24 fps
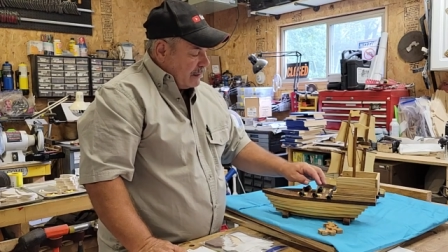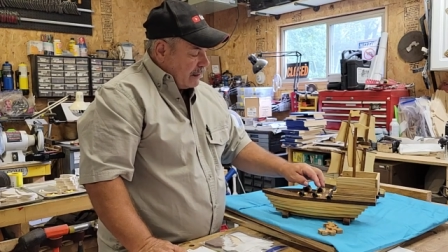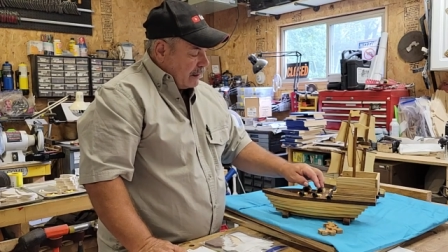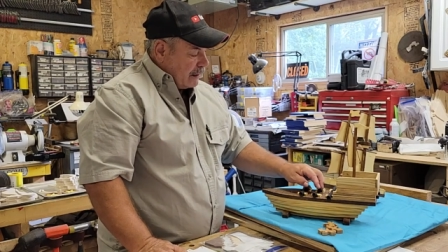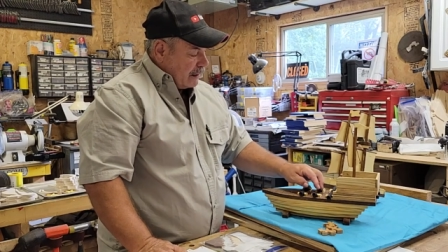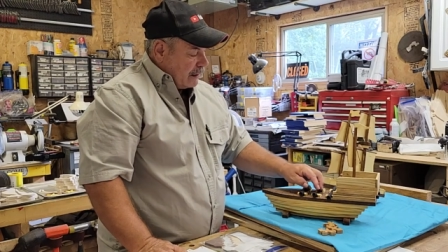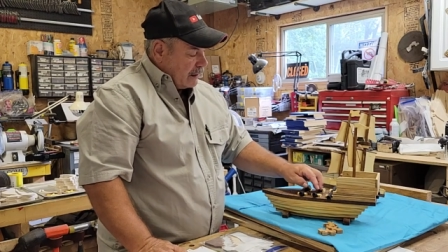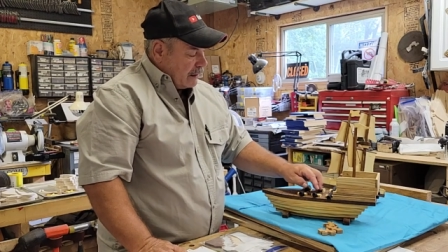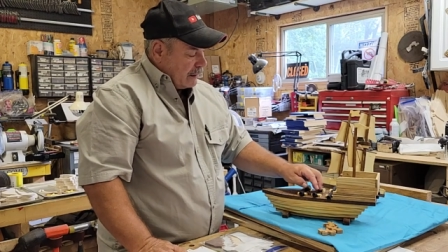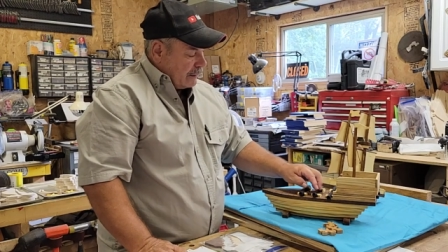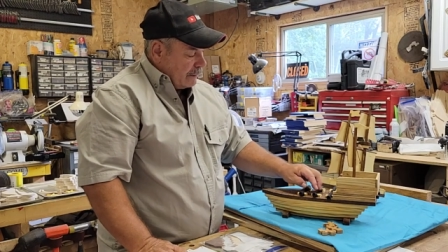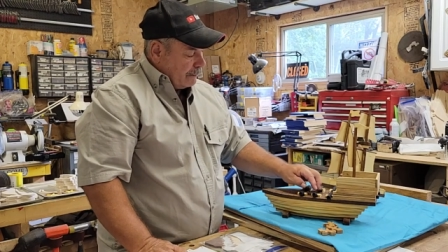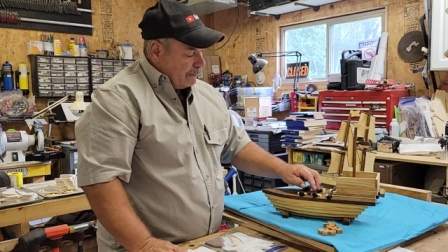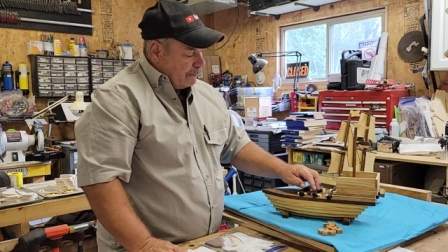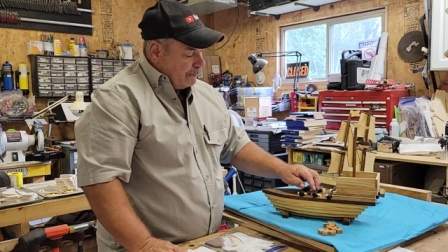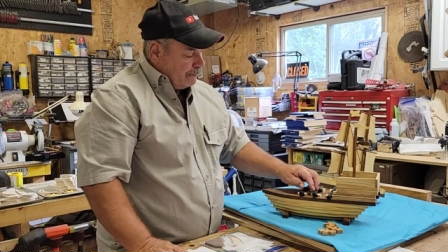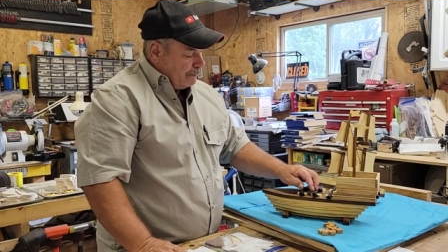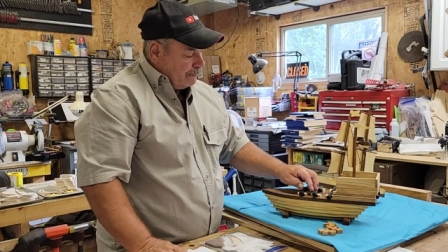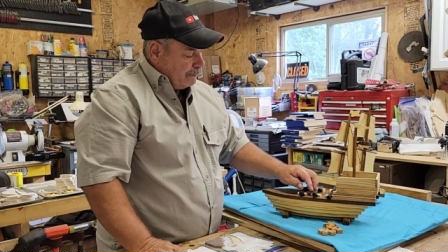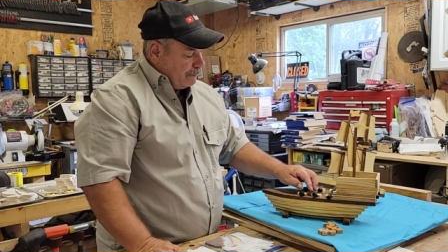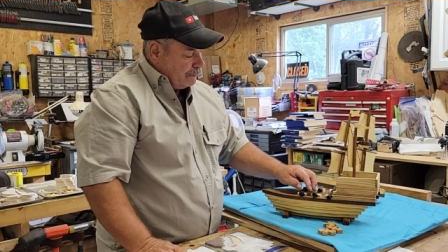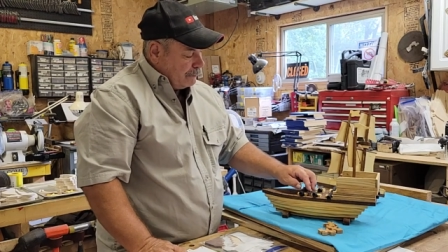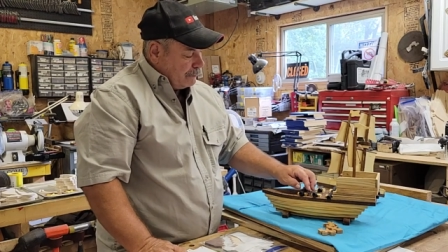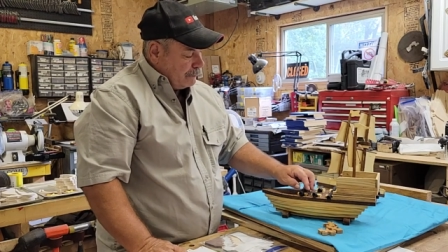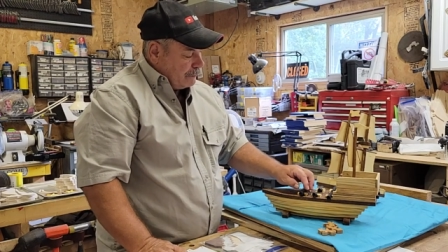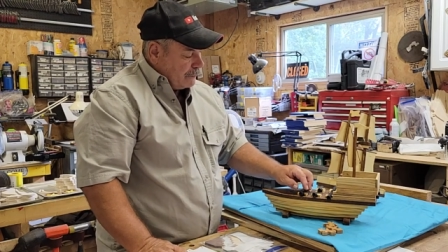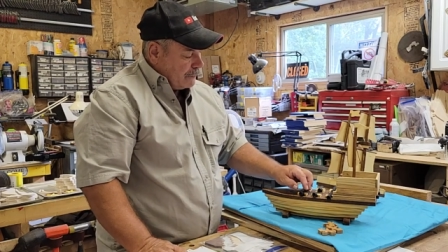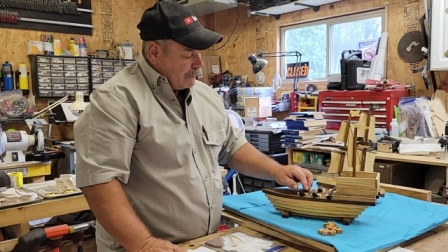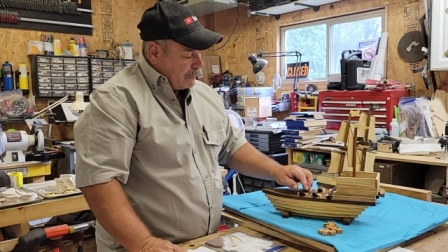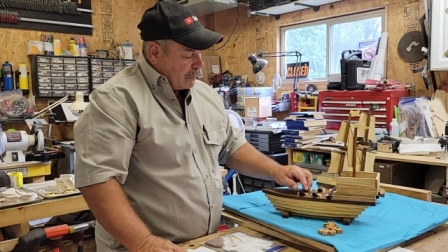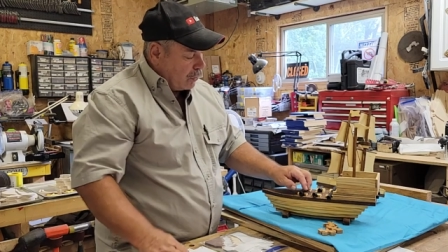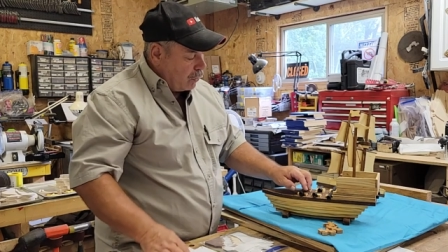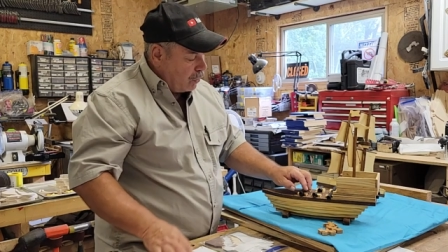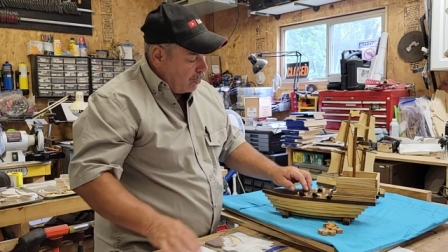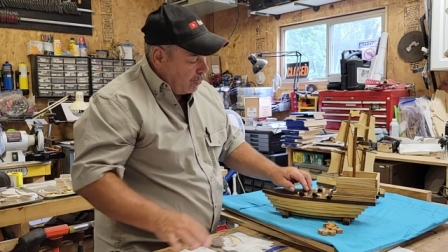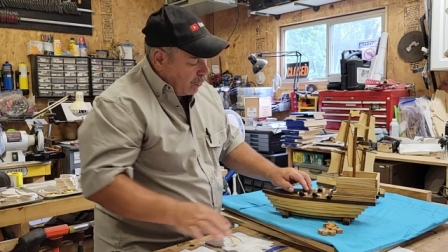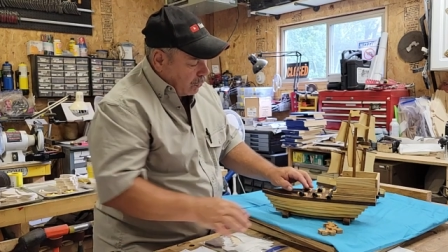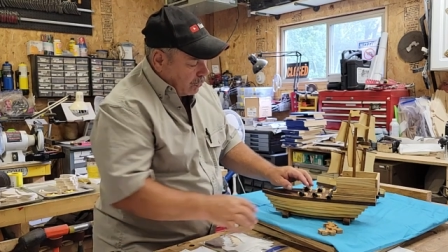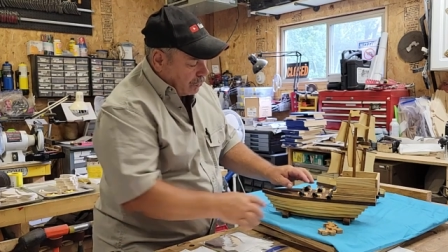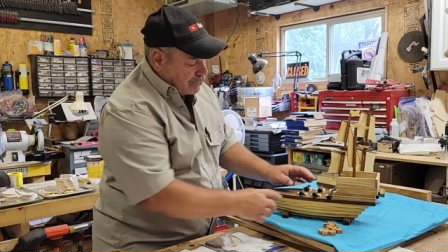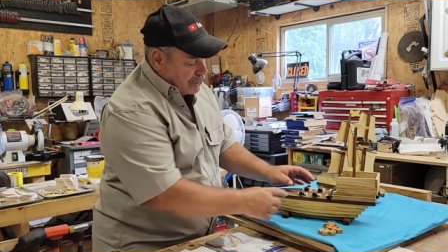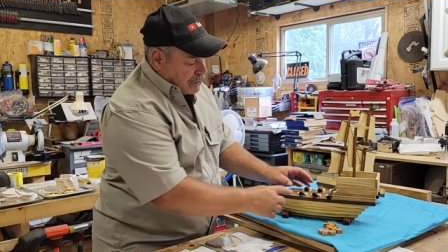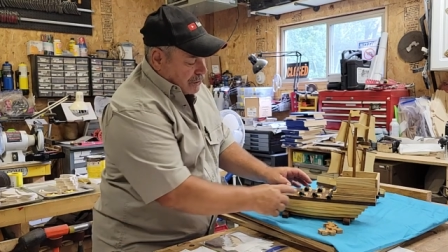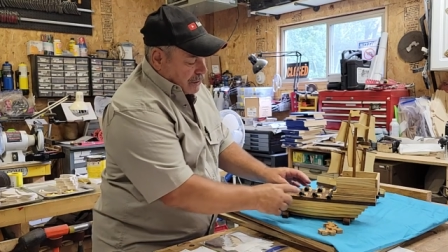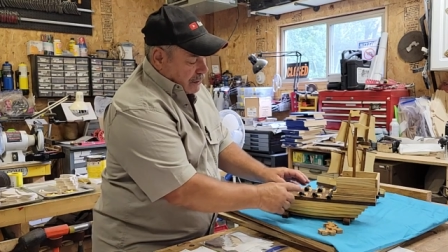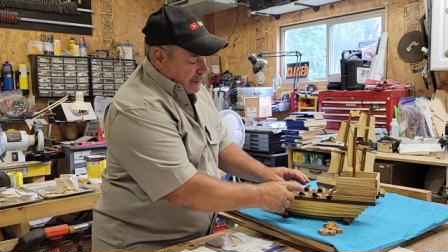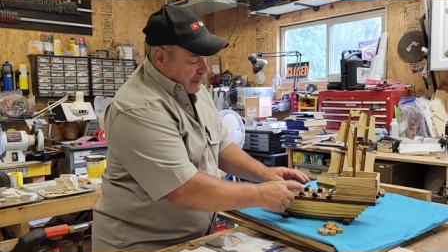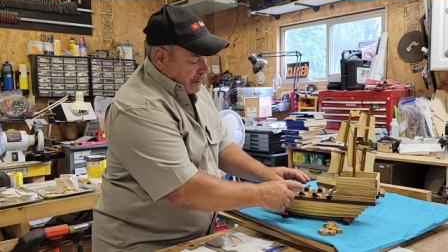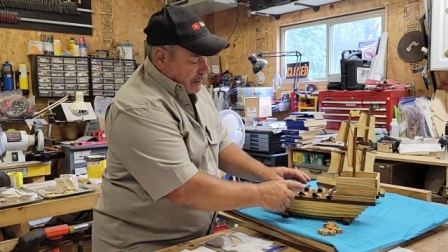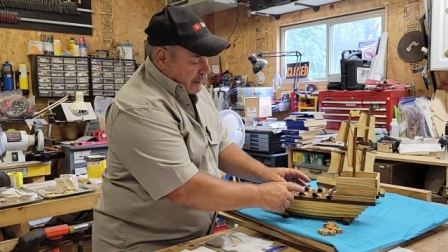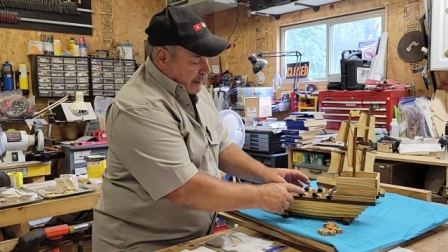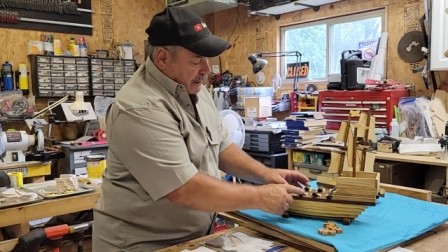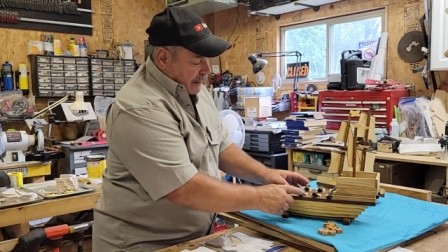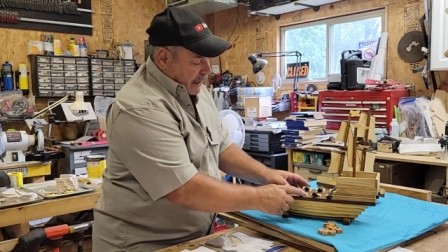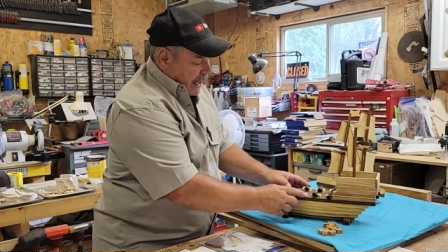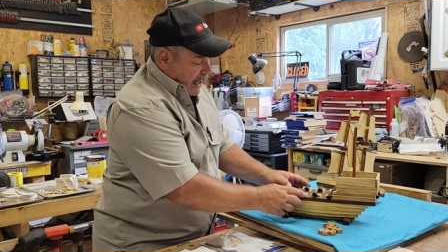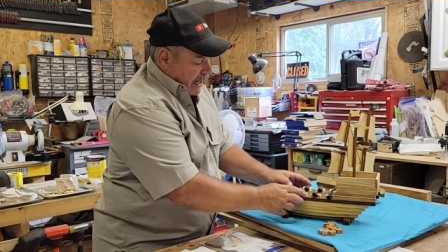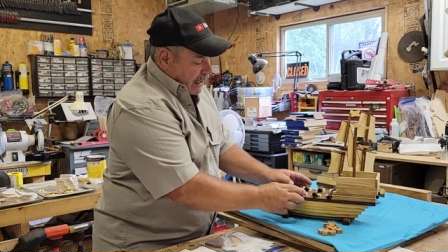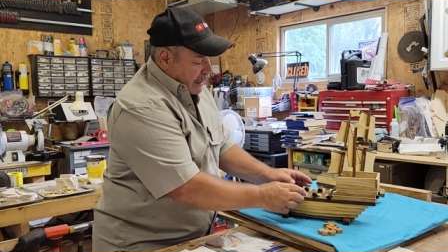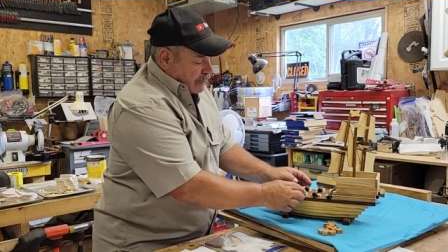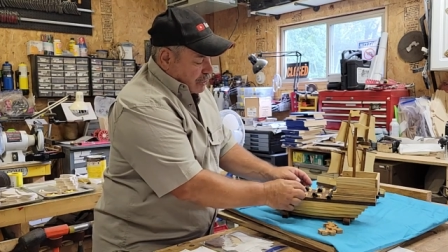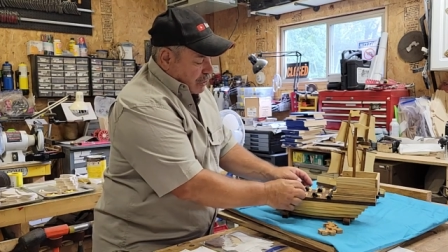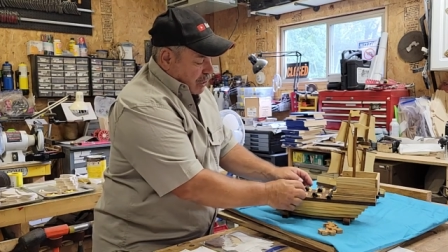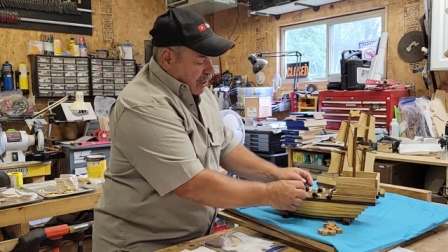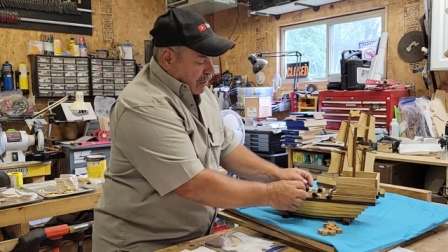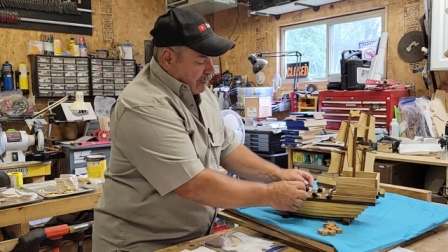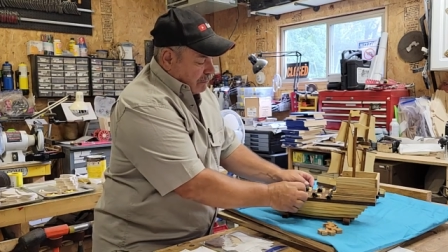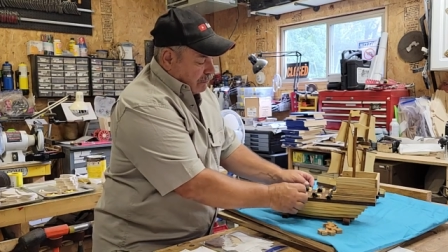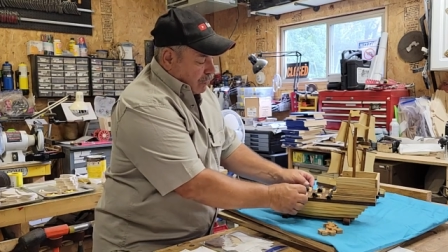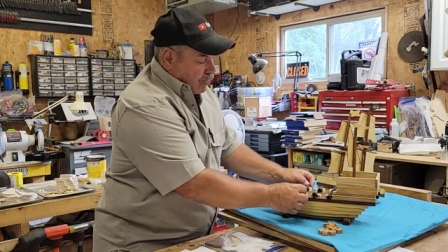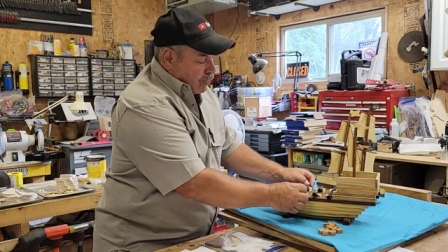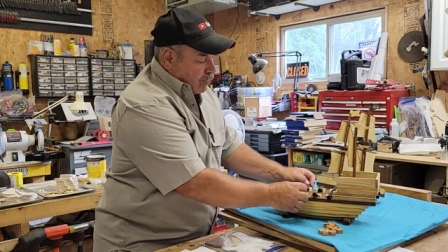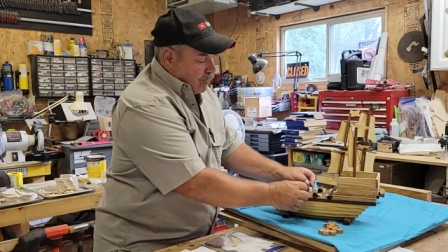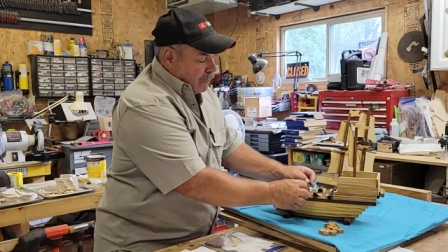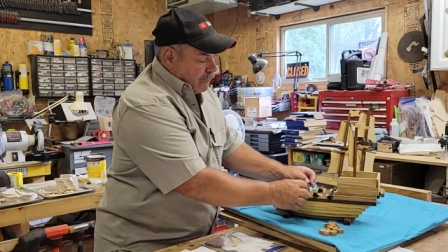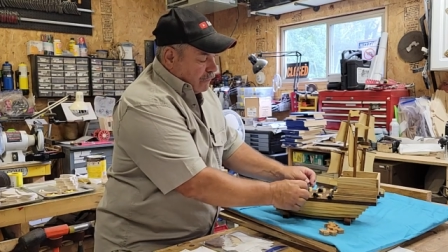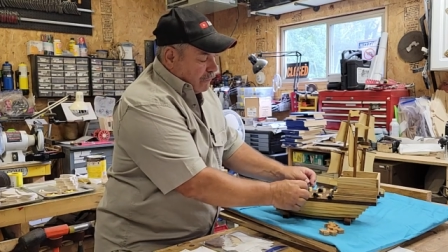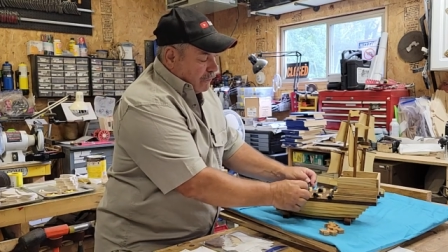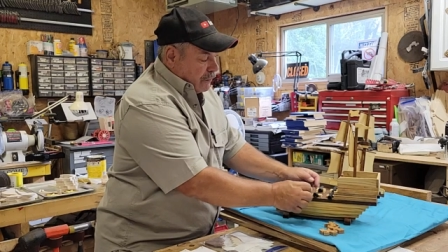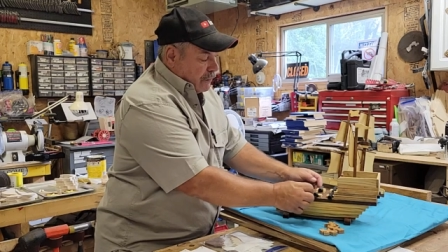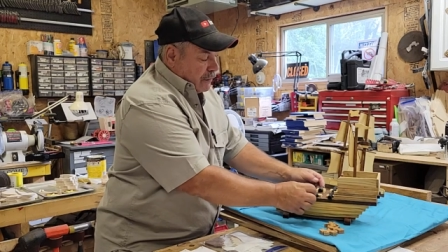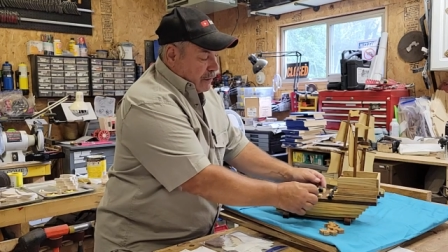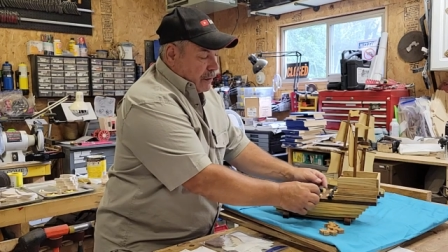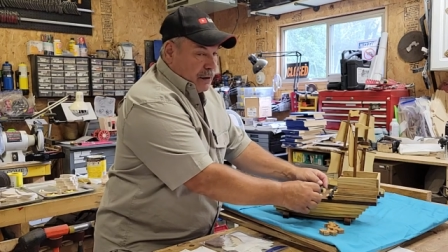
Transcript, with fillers: Um, the holes, the cannons all move.